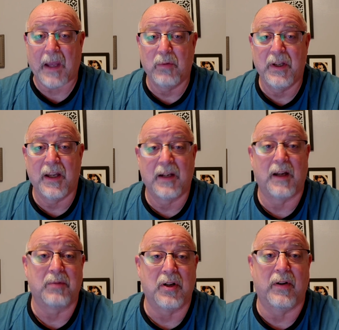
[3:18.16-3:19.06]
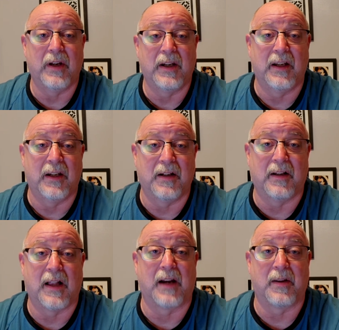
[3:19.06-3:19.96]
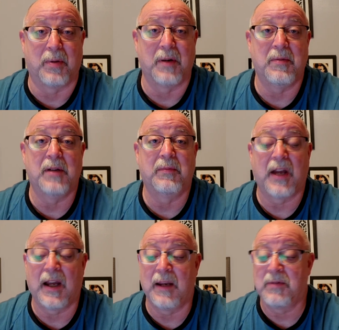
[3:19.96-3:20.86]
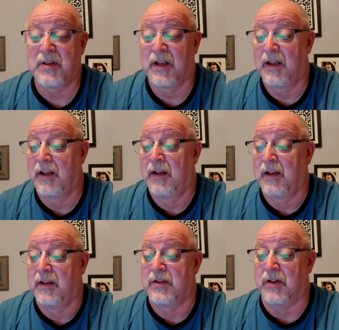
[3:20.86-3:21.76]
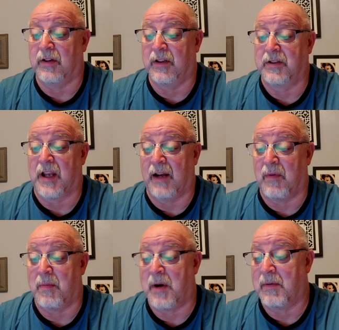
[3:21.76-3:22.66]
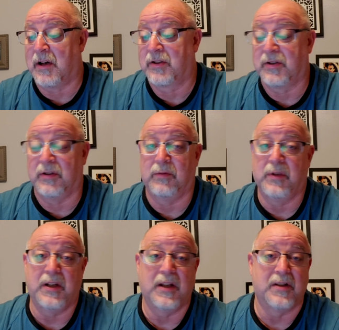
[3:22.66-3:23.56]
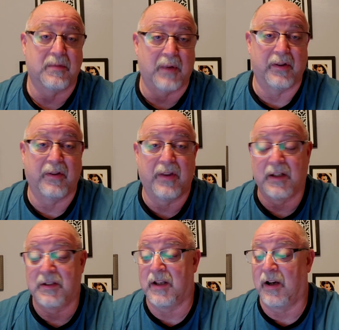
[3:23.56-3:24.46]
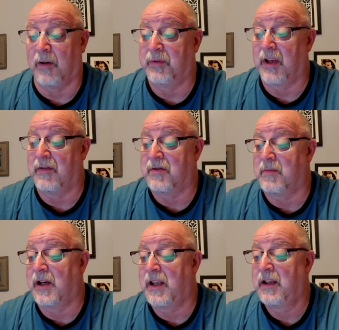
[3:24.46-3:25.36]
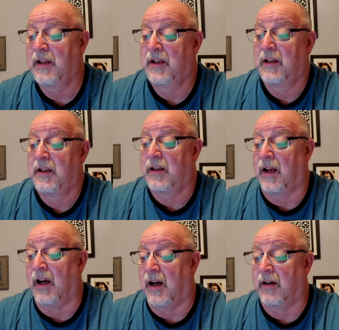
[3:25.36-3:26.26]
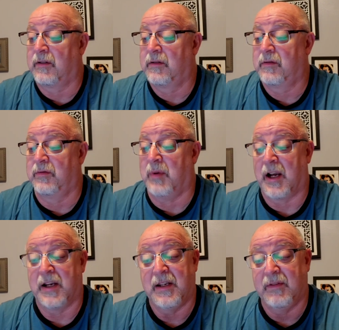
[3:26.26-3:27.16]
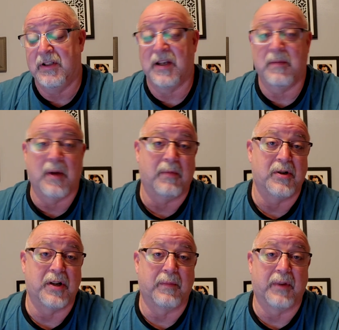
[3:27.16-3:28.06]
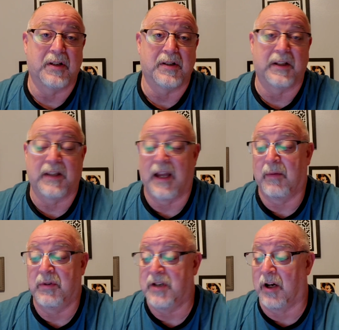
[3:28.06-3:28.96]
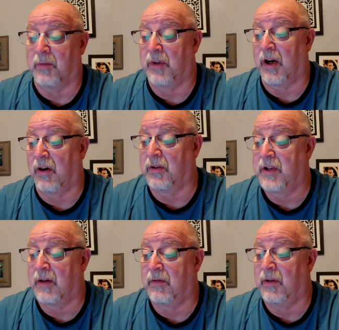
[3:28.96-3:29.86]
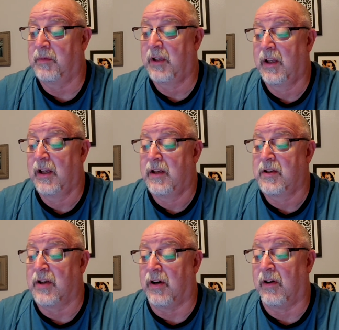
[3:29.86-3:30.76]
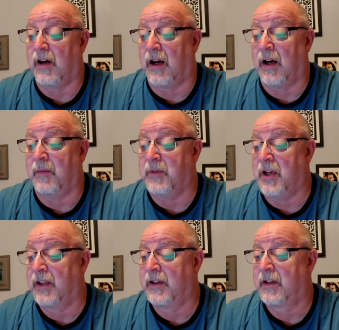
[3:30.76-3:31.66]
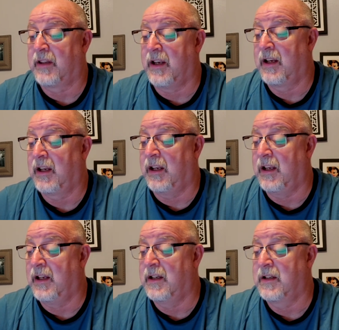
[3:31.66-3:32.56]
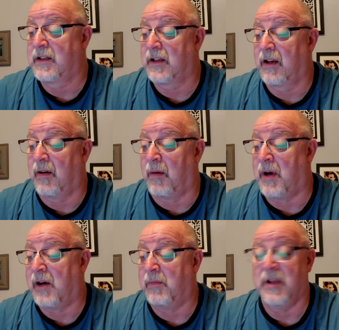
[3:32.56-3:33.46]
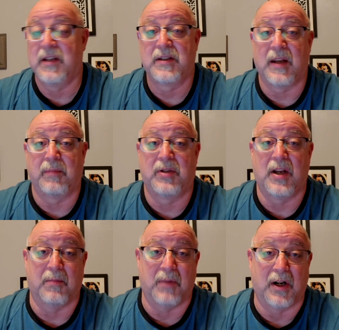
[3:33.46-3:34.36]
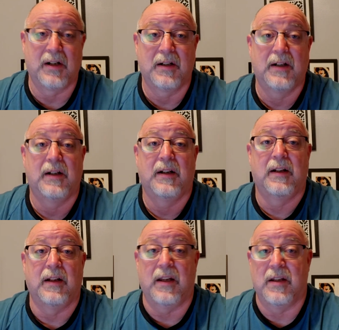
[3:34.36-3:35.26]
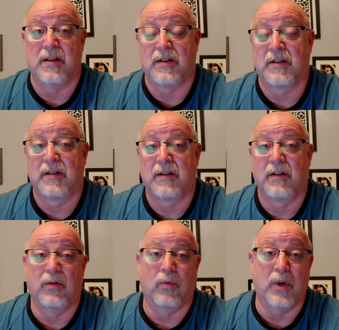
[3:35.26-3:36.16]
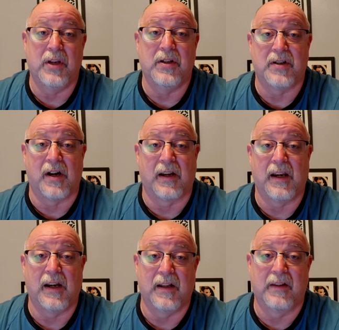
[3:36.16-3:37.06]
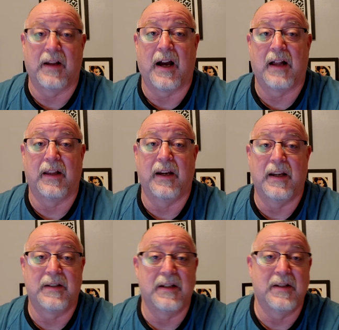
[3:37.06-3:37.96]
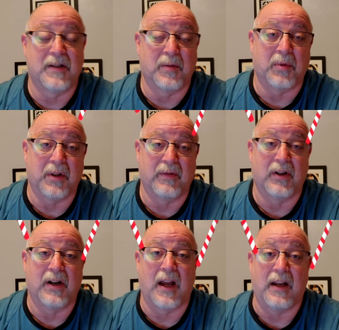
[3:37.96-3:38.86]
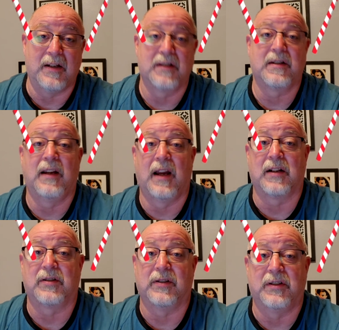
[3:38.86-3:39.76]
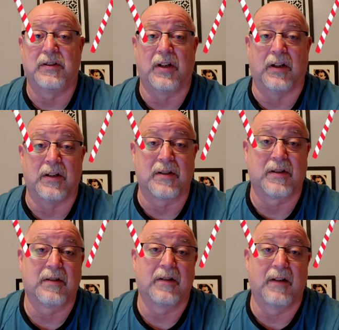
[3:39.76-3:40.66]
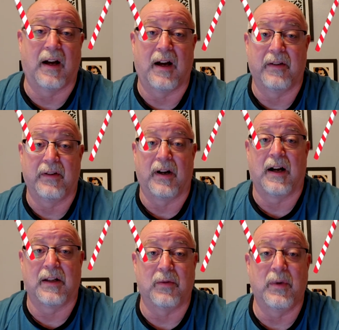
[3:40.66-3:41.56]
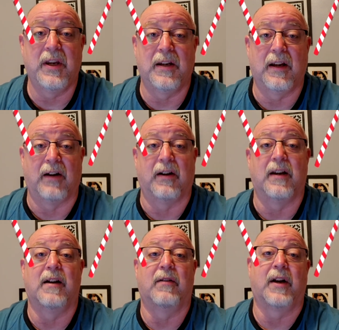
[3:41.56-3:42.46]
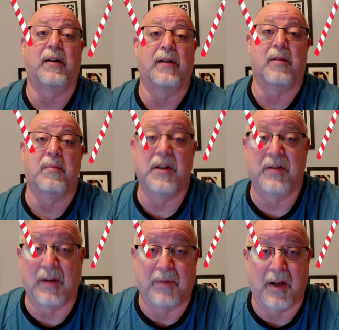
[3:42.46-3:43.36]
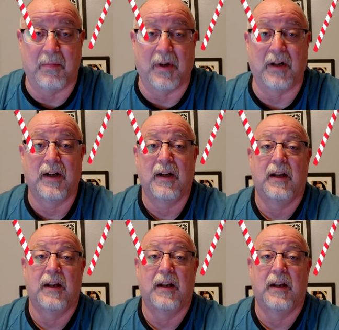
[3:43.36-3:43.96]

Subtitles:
we end up going in a lot of the premium times. So it's kind of a bummer. So we did some other things to help save some money. Bought a DVC membership, things like that, which help with our hotel room. So the other thing is about mid-September is when you start getting into the holiday season. Believe it or not, Disney actually starts their Halloween area right around mid-September,